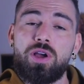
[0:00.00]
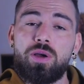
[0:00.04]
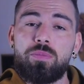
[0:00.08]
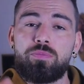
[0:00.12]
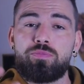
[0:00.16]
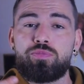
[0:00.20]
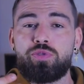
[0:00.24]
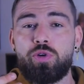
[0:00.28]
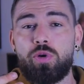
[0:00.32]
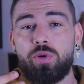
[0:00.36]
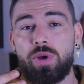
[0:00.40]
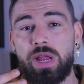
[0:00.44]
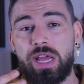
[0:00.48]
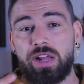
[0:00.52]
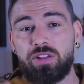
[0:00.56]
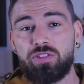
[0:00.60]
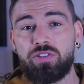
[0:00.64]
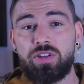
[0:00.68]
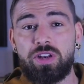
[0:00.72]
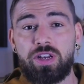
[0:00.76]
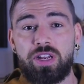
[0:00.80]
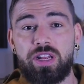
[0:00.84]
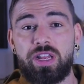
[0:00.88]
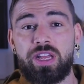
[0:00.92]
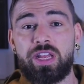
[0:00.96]

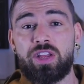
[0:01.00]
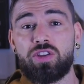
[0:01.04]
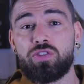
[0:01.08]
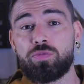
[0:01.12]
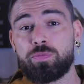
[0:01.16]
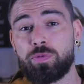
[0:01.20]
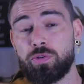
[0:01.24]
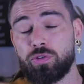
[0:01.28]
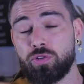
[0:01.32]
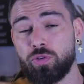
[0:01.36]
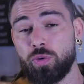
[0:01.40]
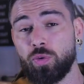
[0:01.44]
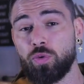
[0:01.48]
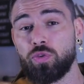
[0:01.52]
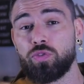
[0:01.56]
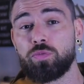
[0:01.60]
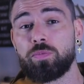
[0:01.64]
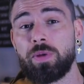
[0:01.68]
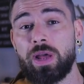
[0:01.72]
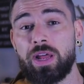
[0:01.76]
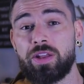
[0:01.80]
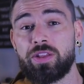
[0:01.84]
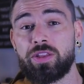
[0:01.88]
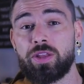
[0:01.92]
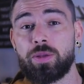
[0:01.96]
Prolactin is produced
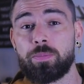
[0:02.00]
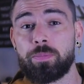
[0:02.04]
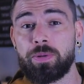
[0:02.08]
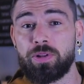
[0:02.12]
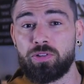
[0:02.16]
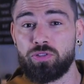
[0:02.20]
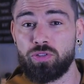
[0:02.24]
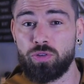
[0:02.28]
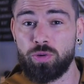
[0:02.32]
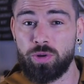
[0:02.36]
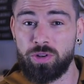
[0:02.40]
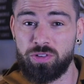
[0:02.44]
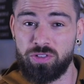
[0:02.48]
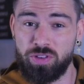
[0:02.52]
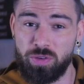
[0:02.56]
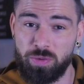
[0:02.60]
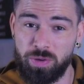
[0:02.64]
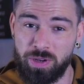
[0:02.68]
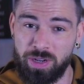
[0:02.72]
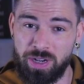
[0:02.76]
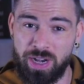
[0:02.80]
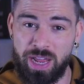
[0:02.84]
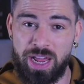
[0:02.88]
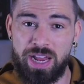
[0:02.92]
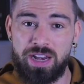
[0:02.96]
by the pituitary
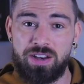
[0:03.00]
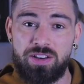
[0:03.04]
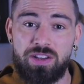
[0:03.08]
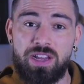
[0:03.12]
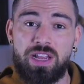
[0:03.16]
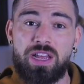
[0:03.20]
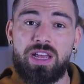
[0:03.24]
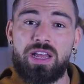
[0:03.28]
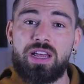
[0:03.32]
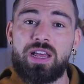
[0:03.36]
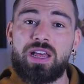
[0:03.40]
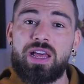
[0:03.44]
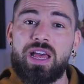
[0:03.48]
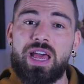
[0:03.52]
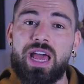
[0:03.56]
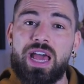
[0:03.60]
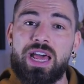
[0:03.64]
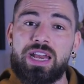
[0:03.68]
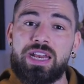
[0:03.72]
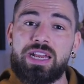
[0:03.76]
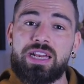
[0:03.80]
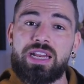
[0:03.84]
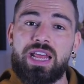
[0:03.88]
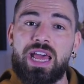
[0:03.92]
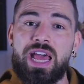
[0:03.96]
gland,
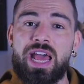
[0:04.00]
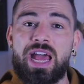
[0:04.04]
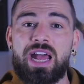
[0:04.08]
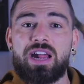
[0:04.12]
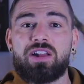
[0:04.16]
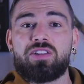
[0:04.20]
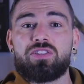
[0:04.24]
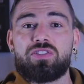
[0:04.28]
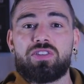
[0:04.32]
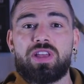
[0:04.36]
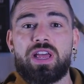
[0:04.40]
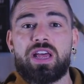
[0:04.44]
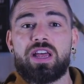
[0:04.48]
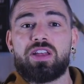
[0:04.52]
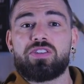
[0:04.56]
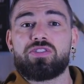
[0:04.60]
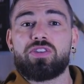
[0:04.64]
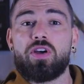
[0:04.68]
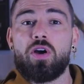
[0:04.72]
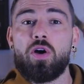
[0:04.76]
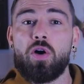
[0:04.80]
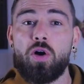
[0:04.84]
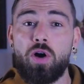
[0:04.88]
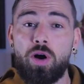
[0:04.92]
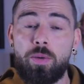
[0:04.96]
and it acts as
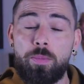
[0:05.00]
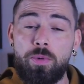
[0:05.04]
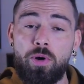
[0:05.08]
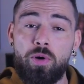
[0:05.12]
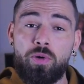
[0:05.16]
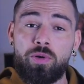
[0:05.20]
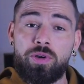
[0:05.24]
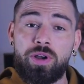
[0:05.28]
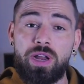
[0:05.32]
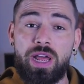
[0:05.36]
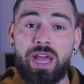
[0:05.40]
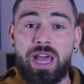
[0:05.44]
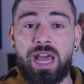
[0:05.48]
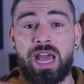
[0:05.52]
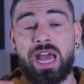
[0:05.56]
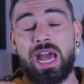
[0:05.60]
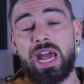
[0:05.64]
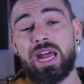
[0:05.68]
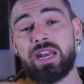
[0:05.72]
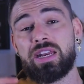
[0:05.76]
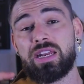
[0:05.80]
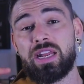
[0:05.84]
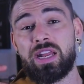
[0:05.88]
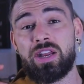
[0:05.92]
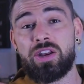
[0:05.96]
a hormone
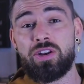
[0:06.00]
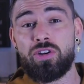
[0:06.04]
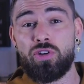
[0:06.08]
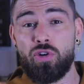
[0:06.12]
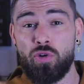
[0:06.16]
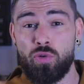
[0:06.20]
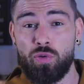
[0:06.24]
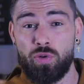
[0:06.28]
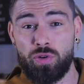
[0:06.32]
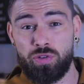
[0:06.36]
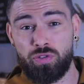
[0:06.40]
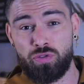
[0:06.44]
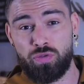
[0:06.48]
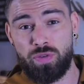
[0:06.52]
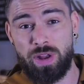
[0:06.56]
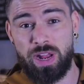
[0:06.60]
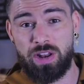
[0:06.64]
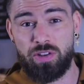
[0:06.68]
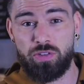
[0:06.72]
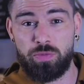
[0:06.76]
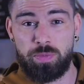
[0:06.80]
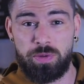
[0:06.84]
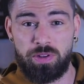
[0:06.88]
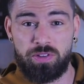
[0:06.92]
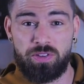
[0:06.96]
and a
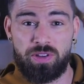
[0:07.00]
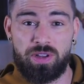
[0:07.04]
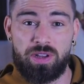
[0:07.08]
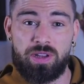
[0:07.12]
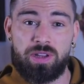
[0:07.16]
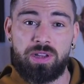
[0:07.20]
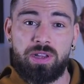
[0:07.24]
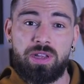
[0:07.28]
neurotransmitter.